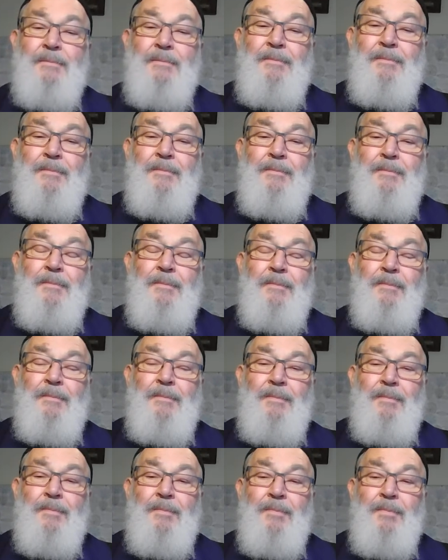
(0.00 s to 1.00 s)

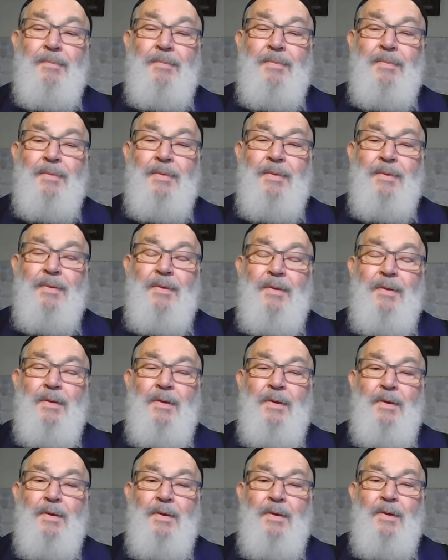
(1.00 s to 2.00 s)

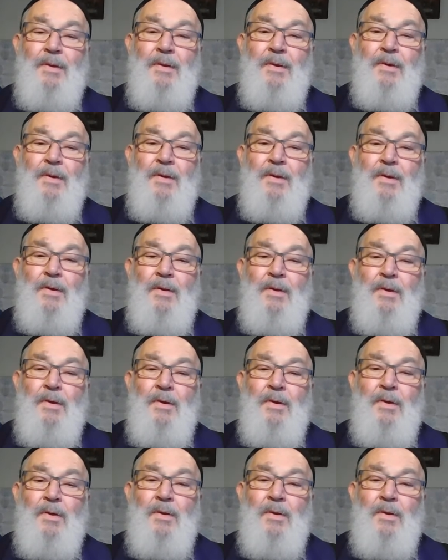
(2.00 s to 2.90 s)
Nothing is said.